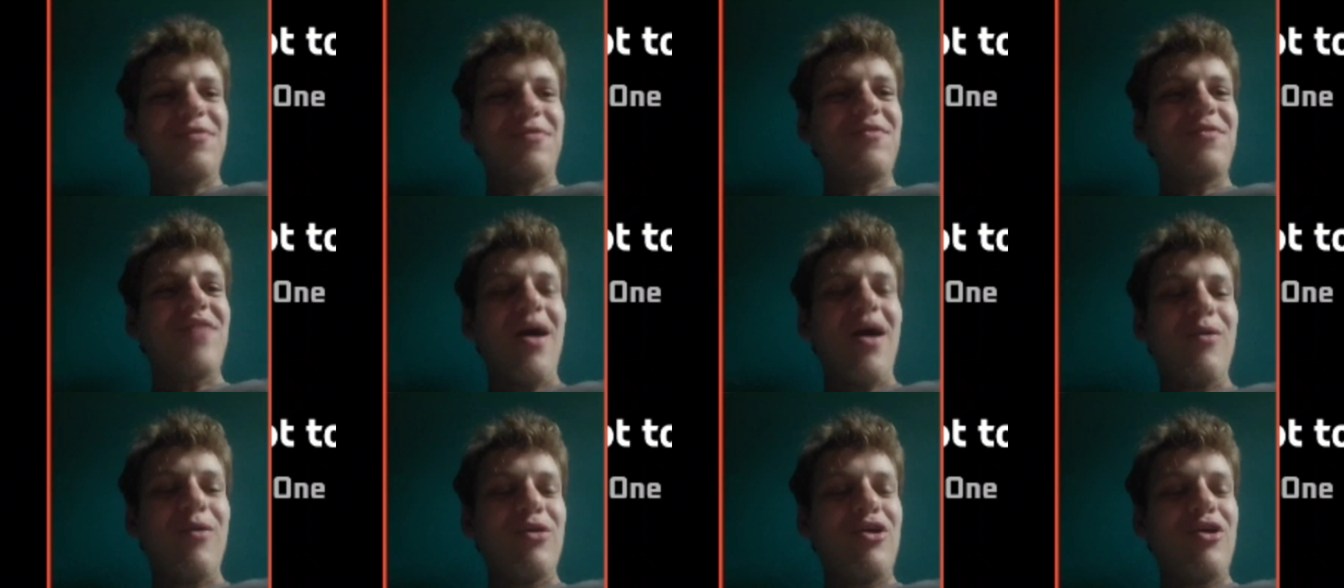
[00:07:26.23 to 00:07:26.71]

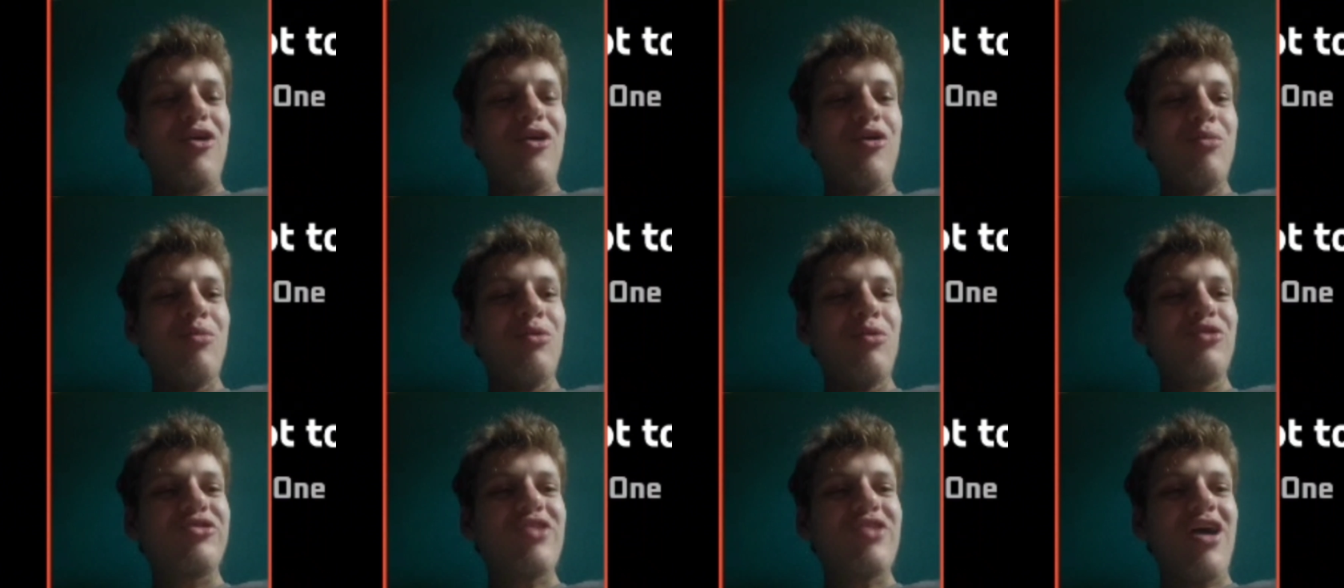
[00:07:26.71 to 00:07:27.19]
that one
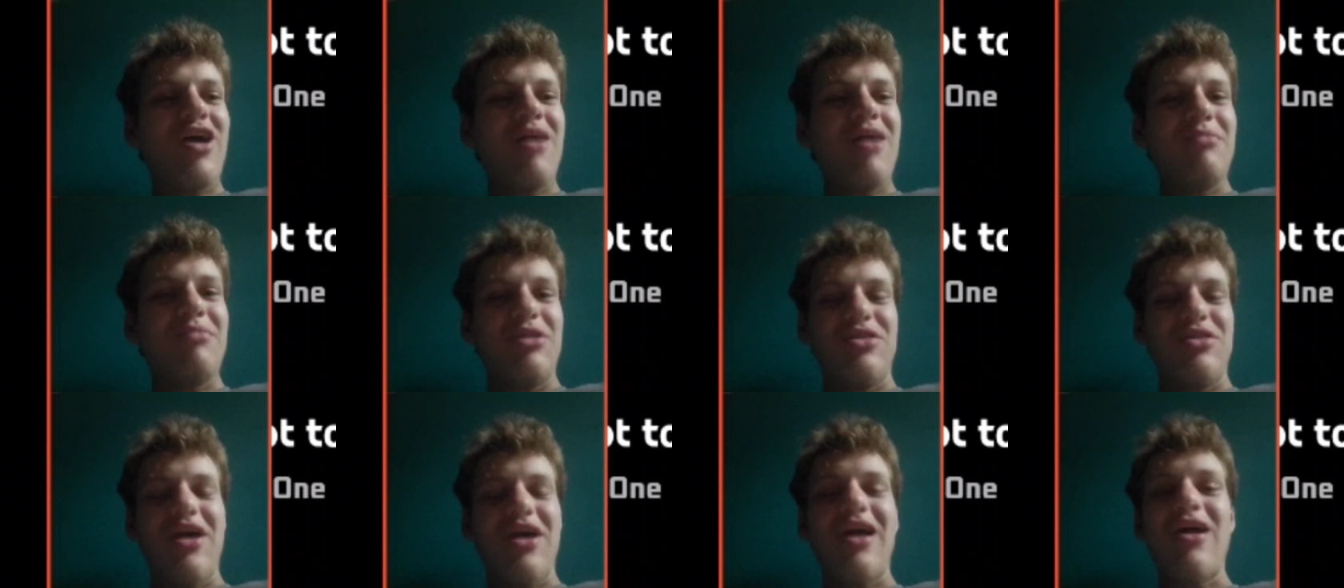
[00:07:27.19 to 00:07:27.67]
almost got
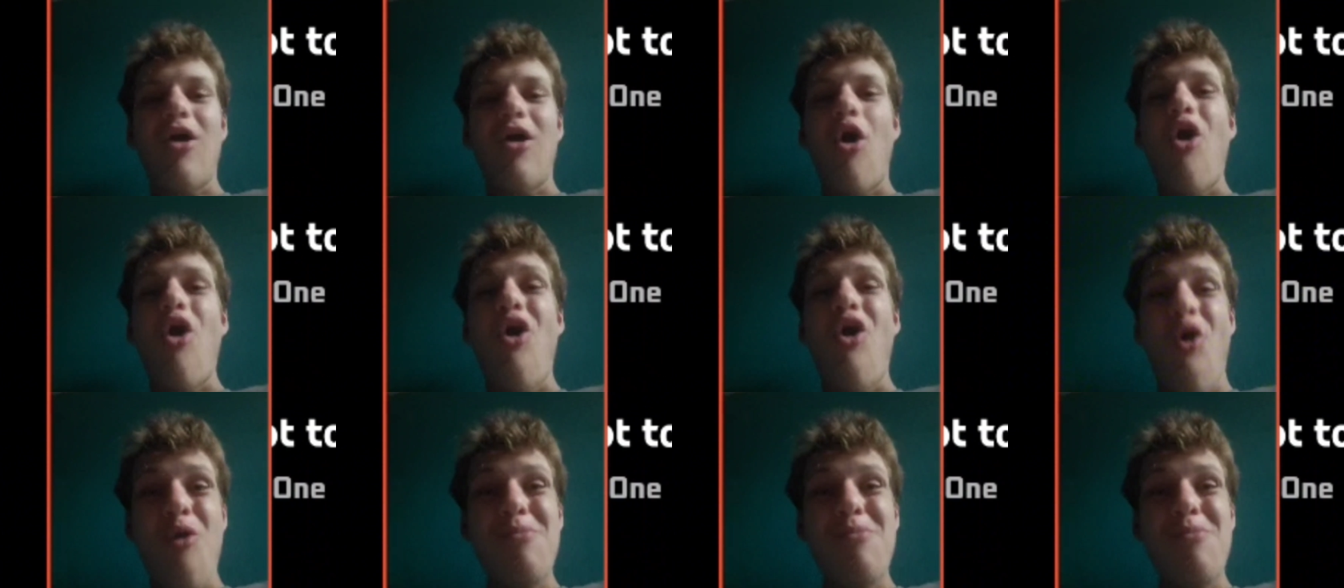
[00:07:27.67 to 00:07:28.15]
me. That
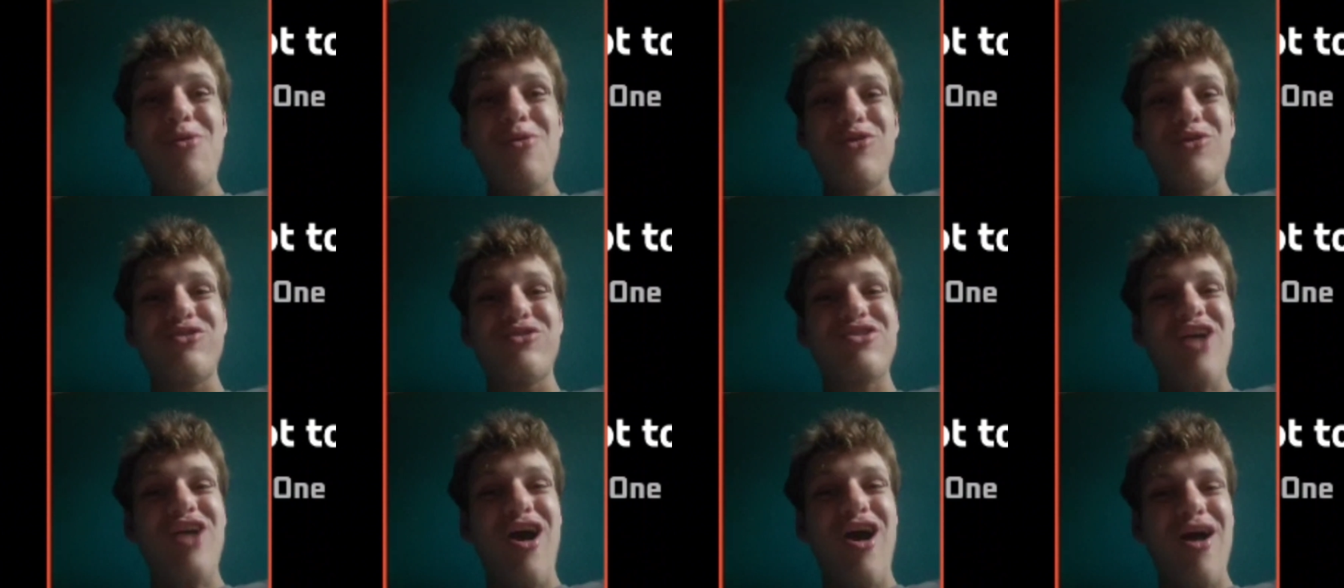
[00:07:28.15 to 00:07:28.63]

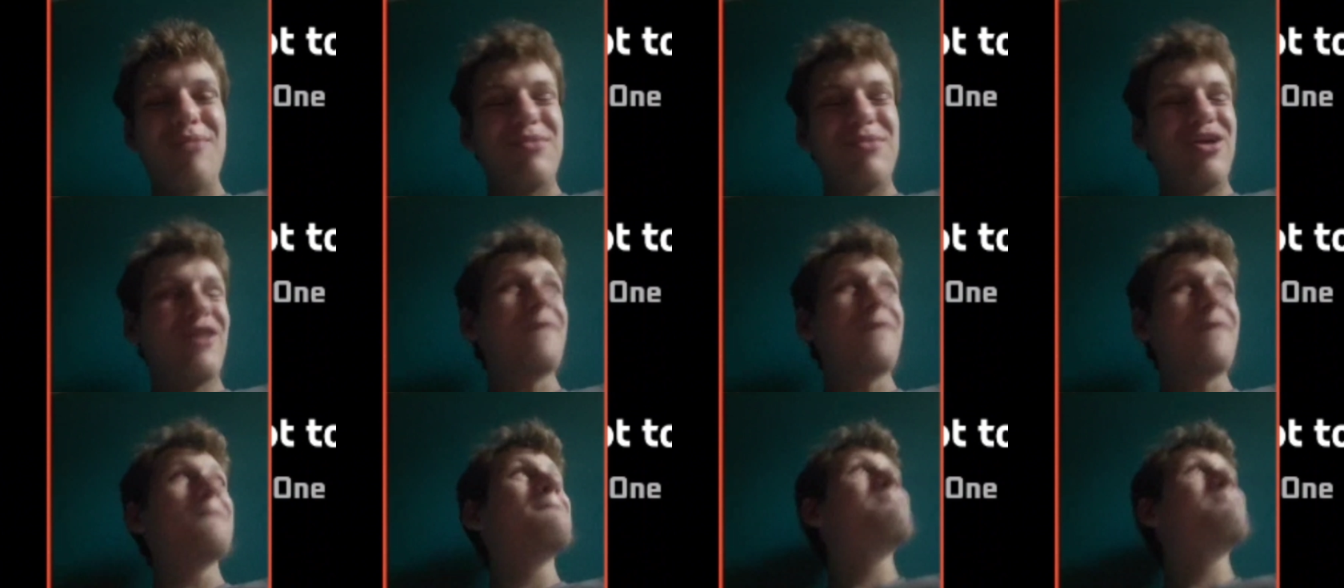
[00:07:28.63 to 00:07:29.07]
almost got me.